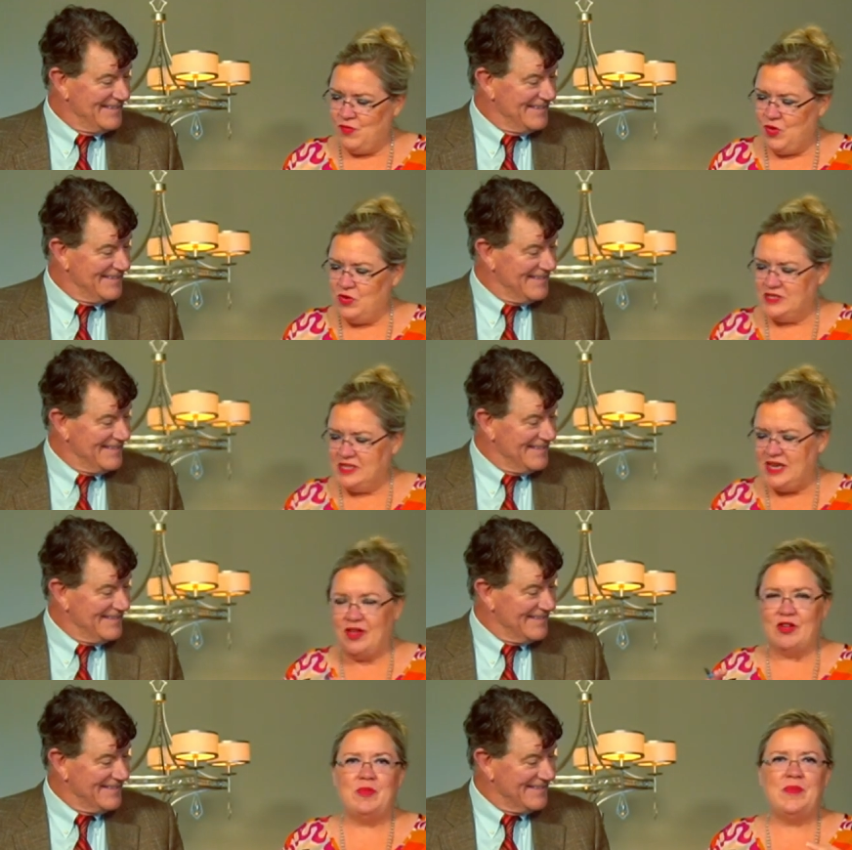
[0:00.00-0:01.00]
Speaker 1: rolled
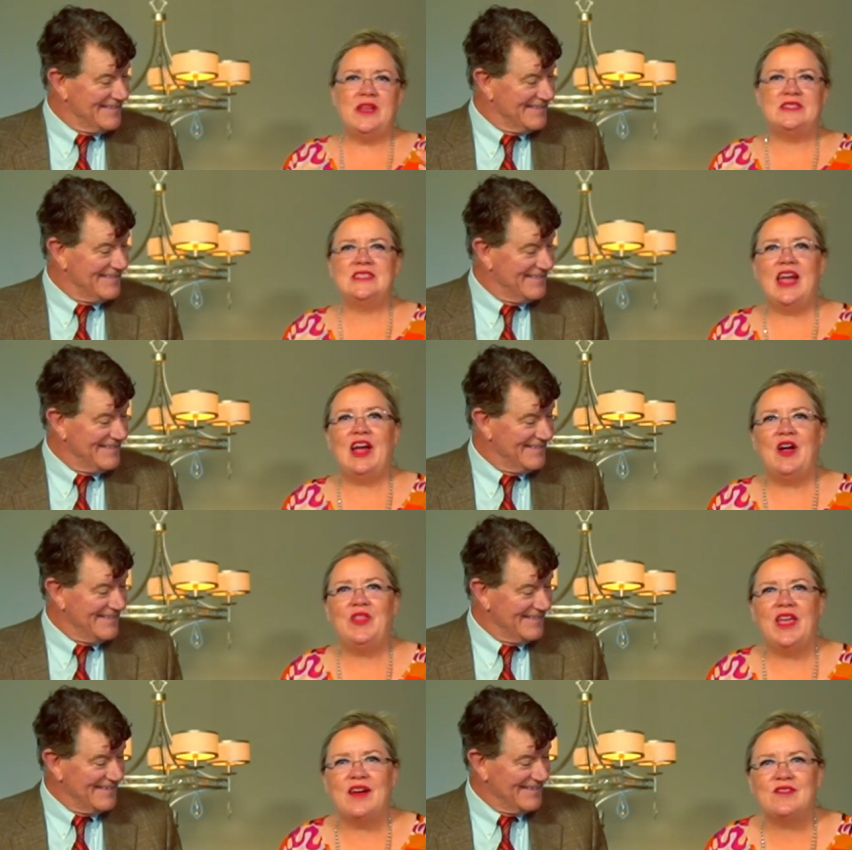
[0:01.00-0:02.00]
together means
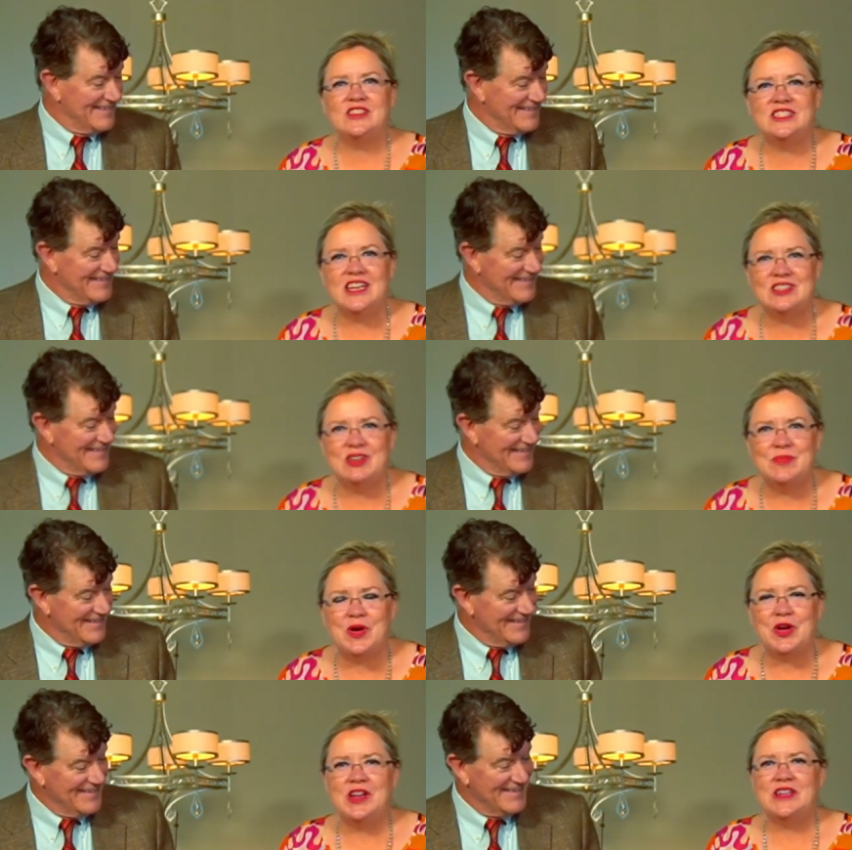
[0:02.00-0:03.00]
now the average days on
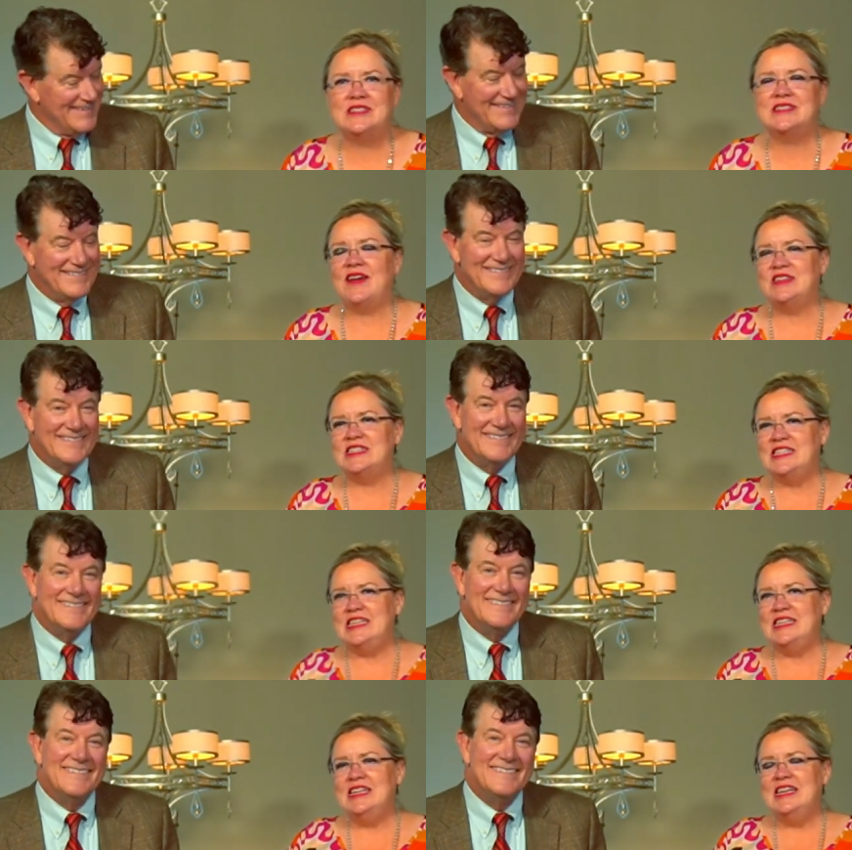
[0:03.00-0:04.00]
market is
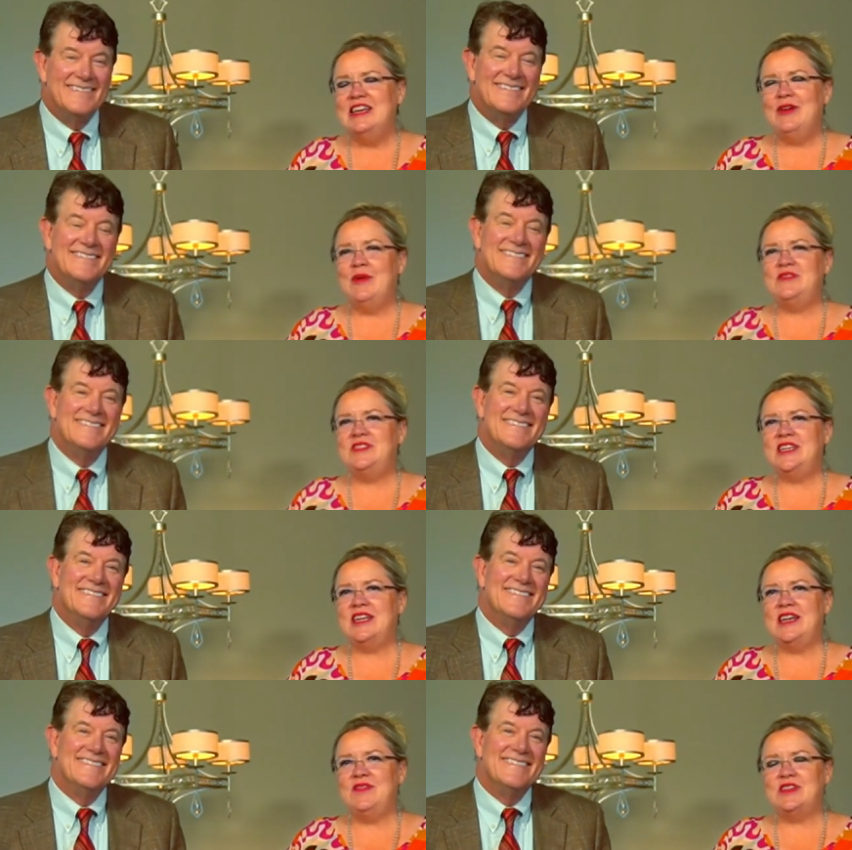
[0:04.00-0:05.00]
17. We've seen
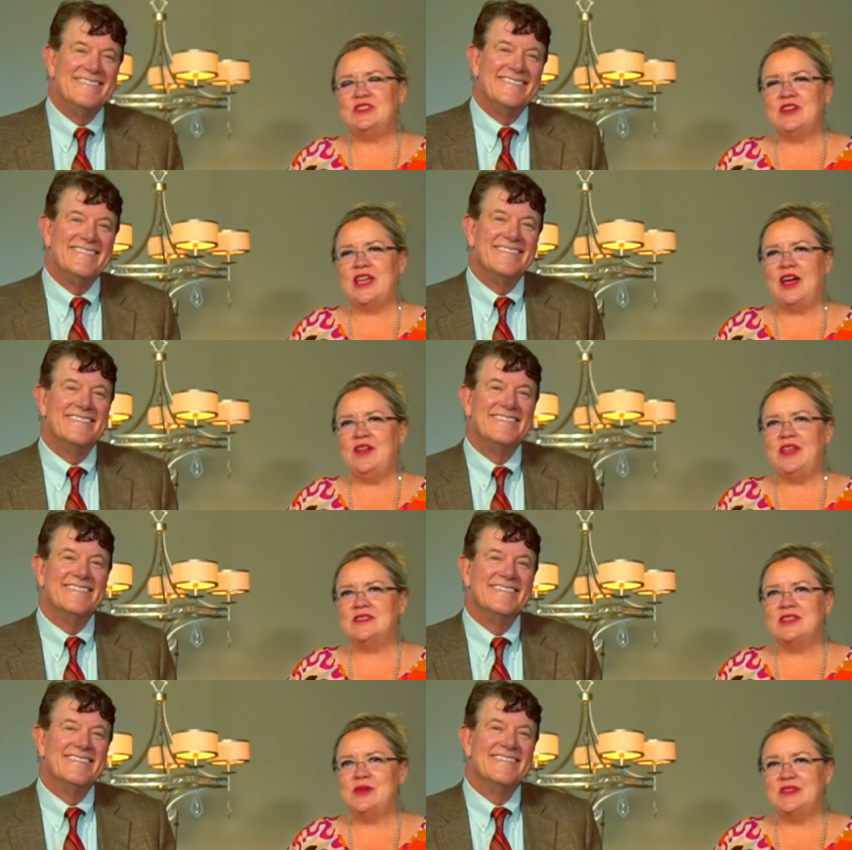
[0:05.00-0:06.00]
it in Ventura County
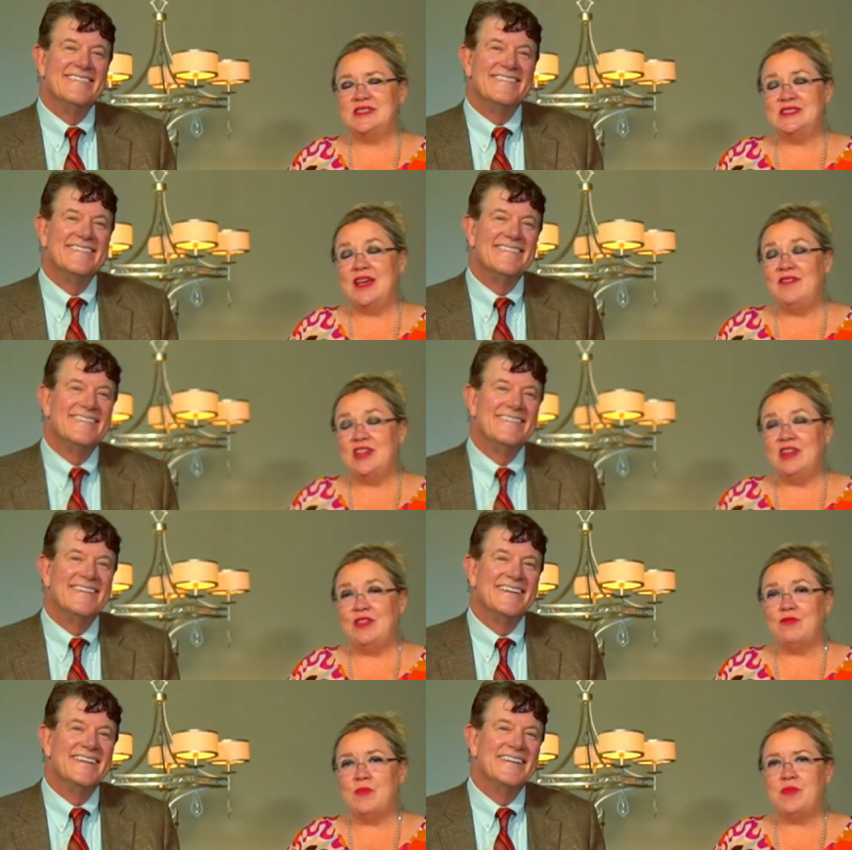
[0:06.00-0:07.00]
as low as 7
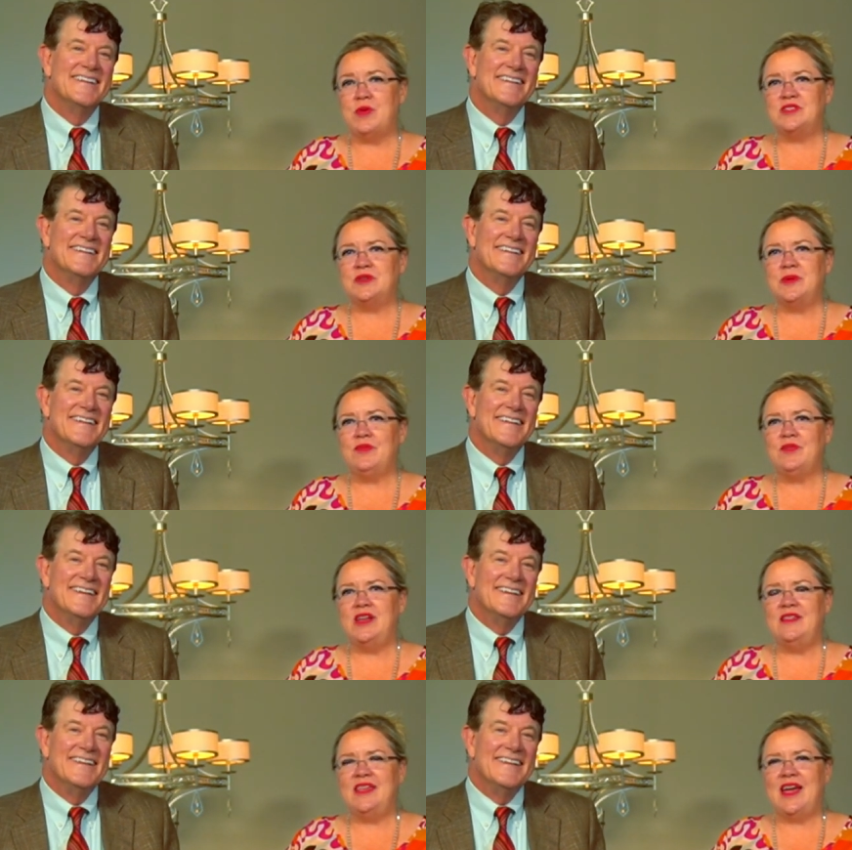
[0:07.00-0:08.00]
on the reports that we
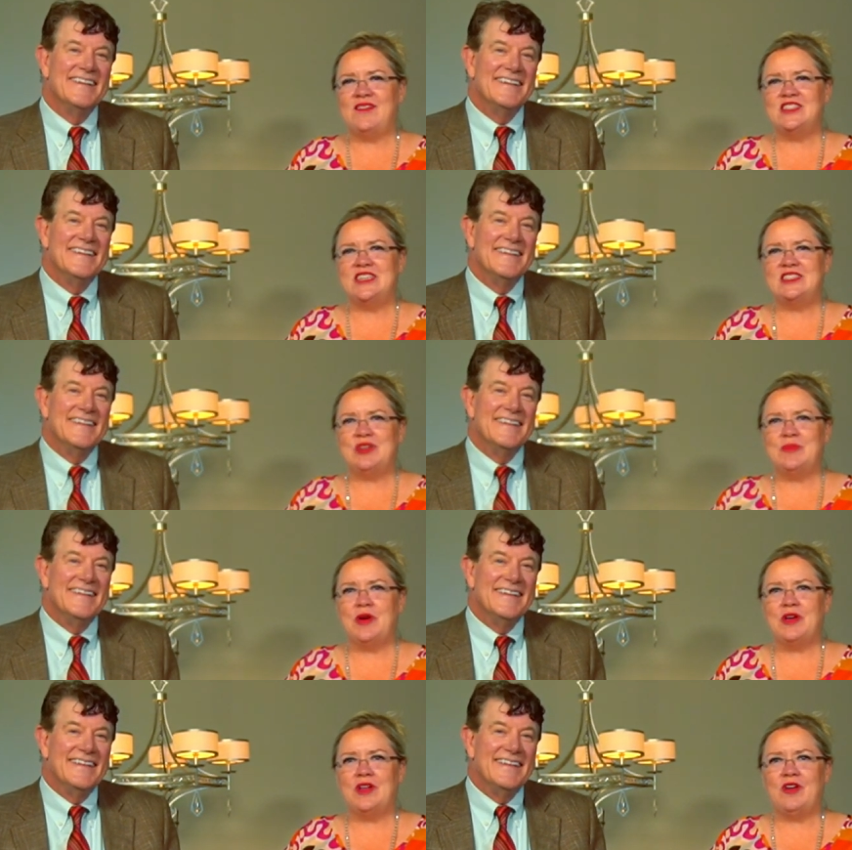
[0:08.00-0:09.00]
read. The average days on
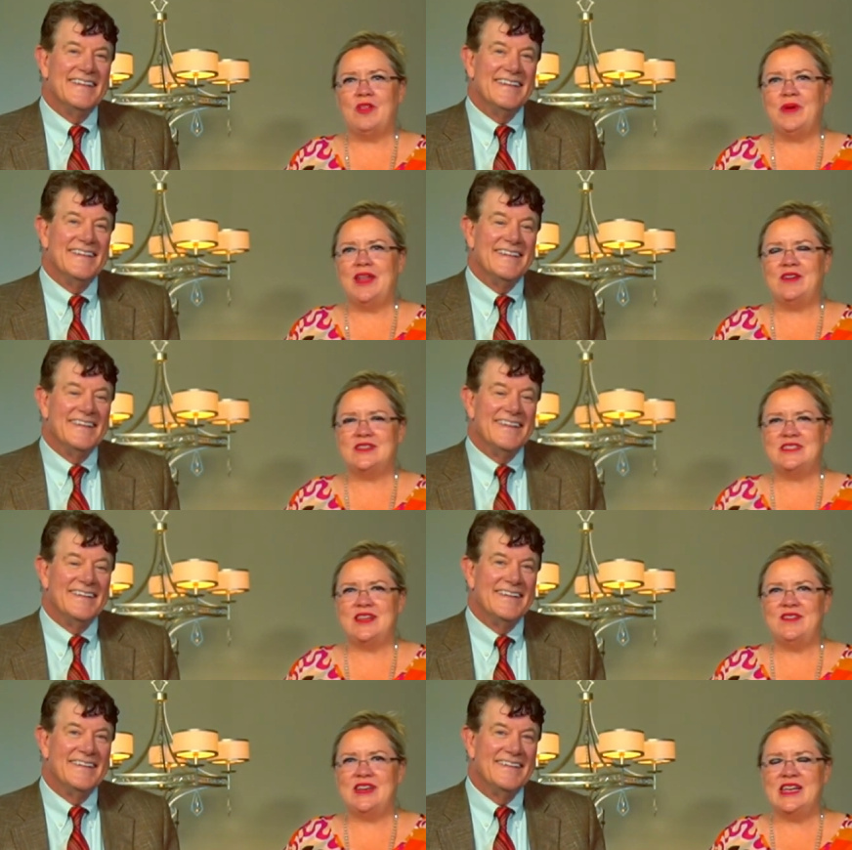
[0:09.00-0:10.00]
market all the way down to
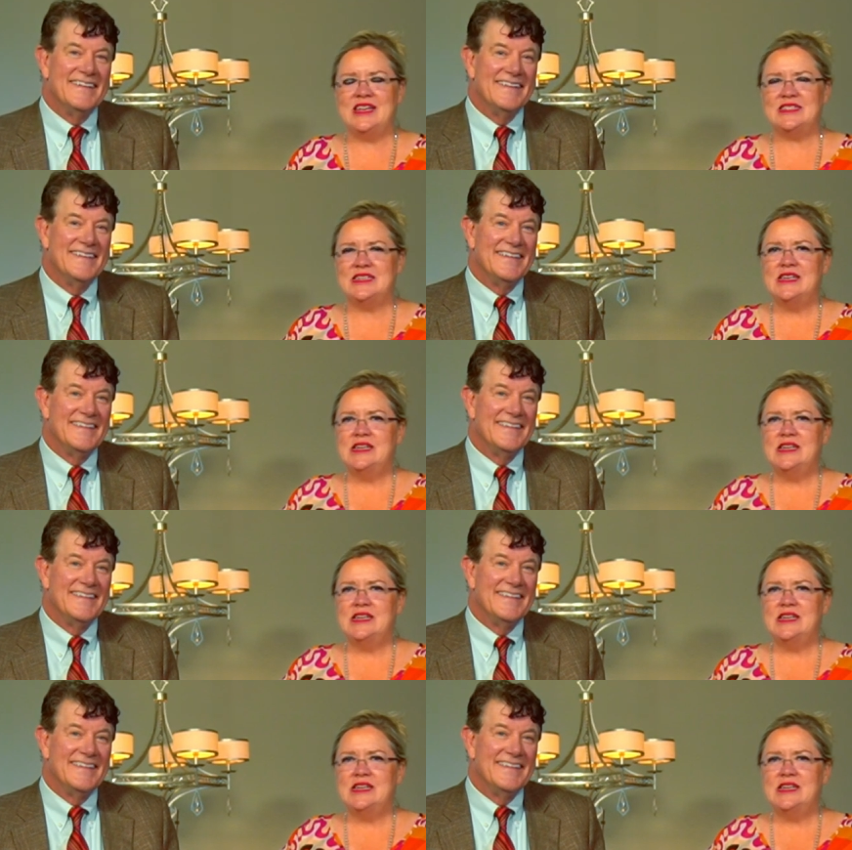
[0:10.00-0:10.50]
7 days.